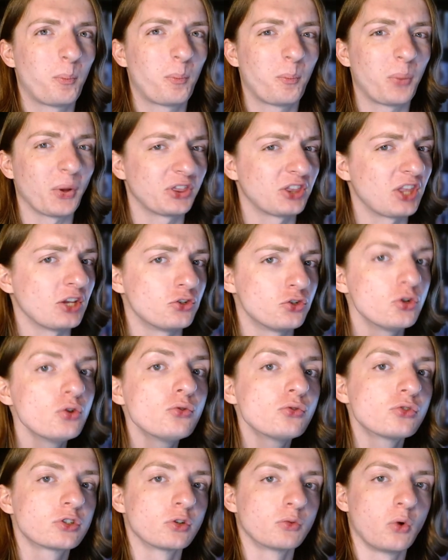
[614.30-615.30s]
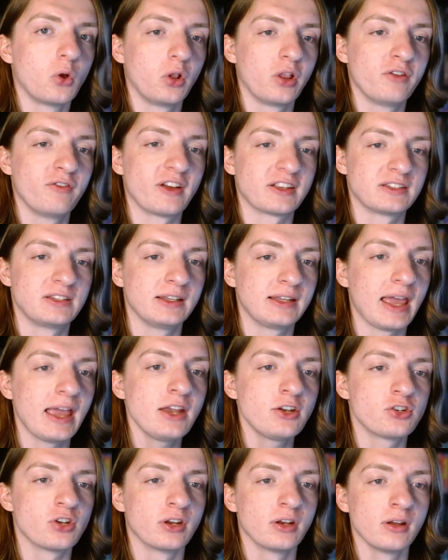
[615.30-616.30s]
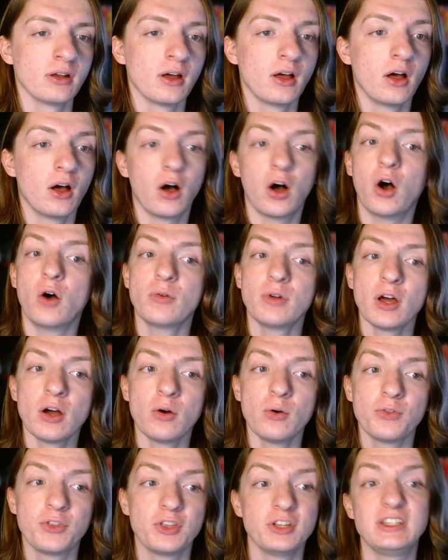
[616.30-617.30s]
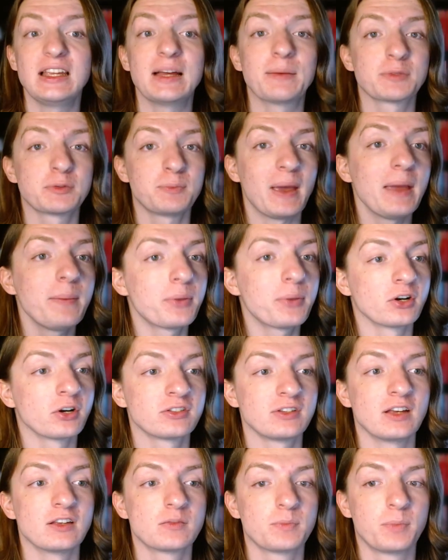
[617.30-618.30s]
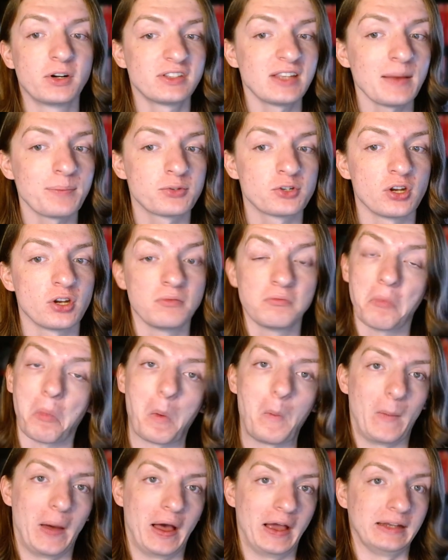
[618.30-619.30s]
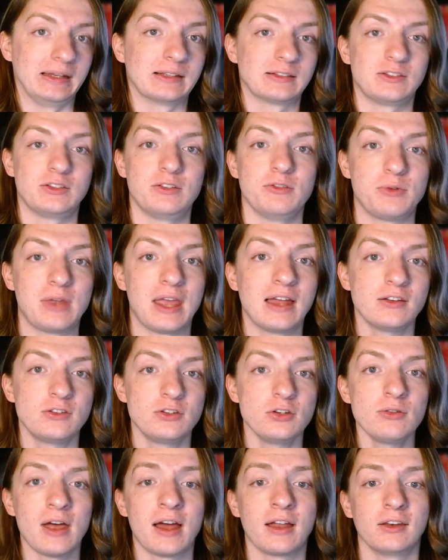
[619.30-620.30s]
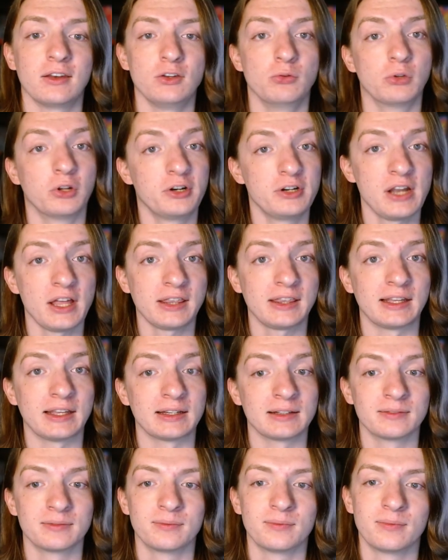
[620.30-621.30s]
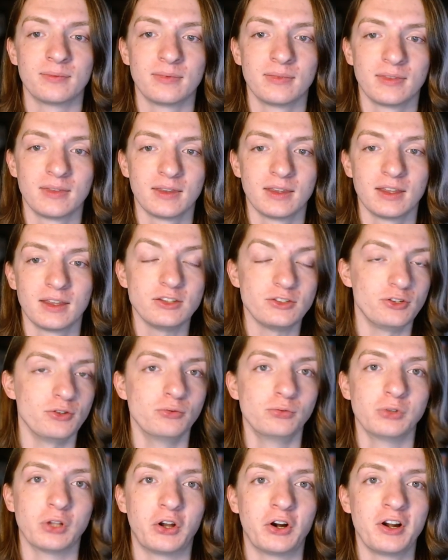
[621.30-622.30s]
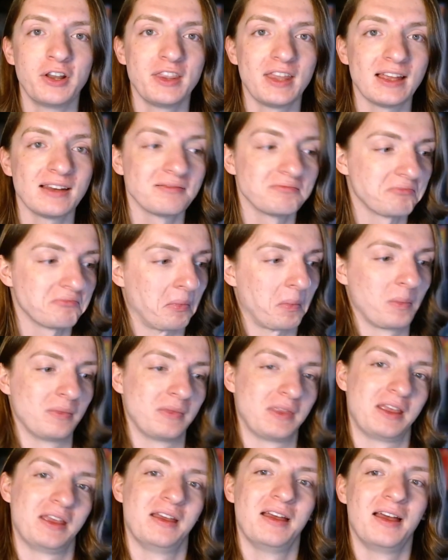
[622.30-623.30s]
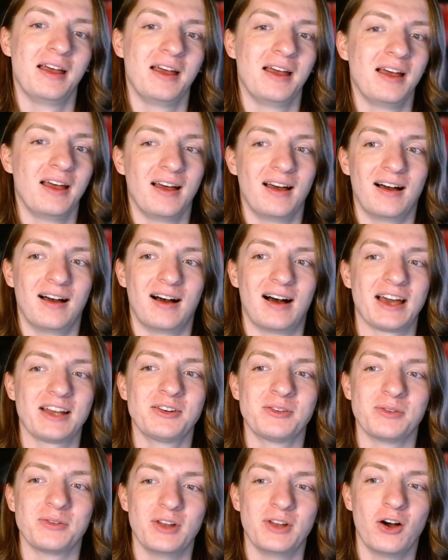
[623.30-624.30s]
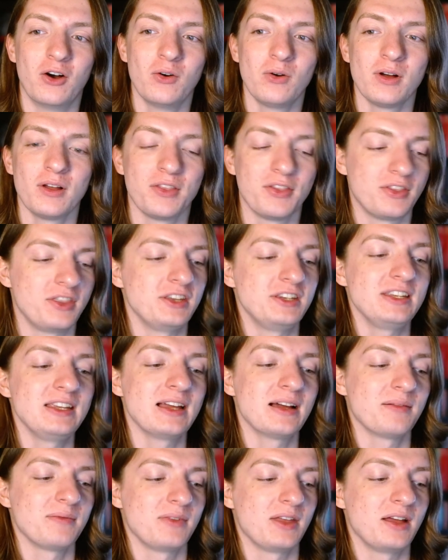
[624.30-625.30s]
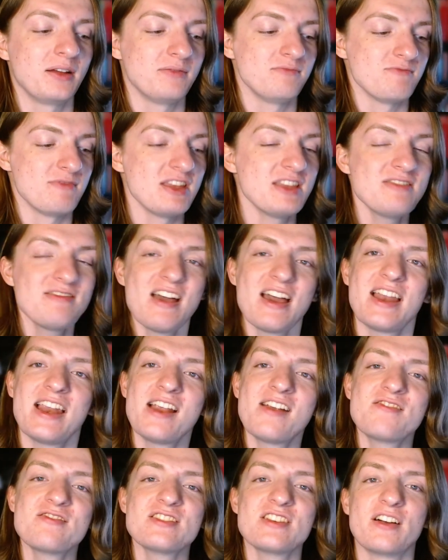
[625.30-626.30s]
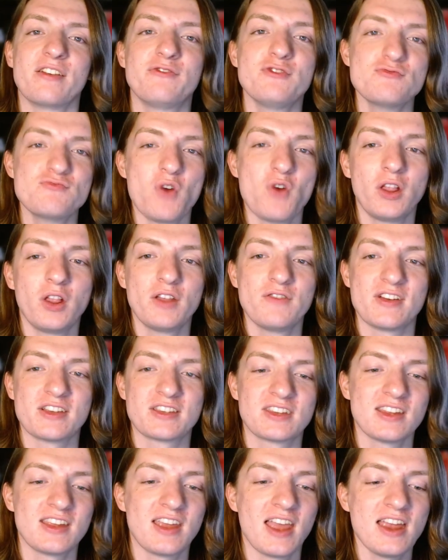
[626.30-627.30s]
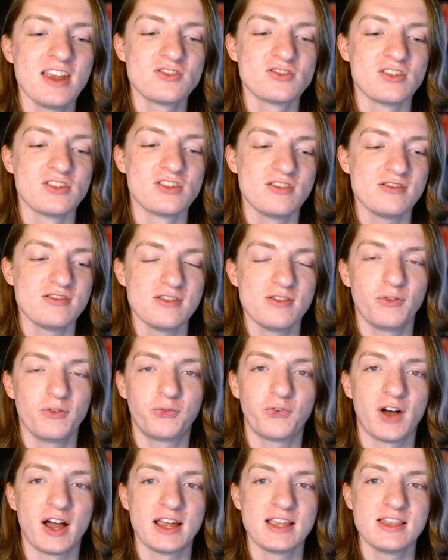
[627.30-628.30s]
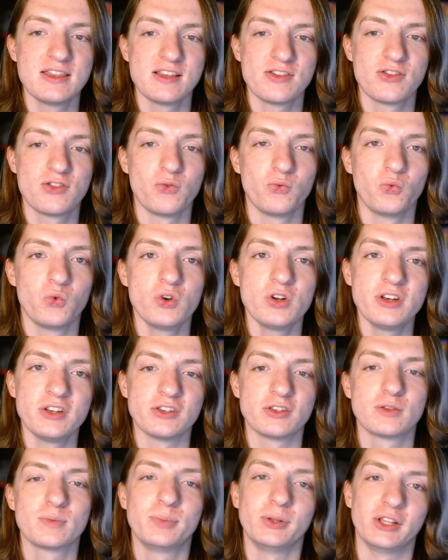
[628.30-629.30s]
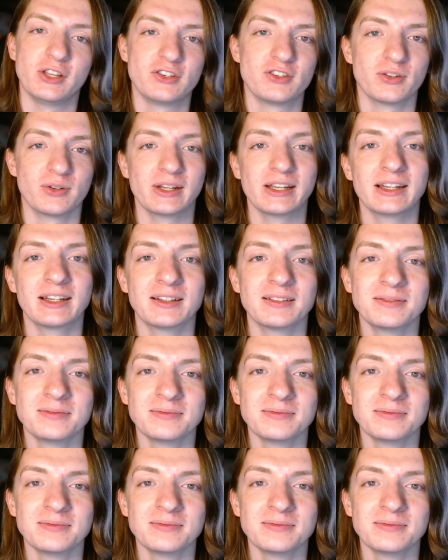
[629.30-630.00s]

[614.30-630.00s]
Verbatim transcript: but they choose to roll investigation, oh no, the D M's paper says perception. I guess you can't do that and you learn nothing. You learn that, I don't know, the D M, in that area if you roll investigation, you find that the wood is splintering.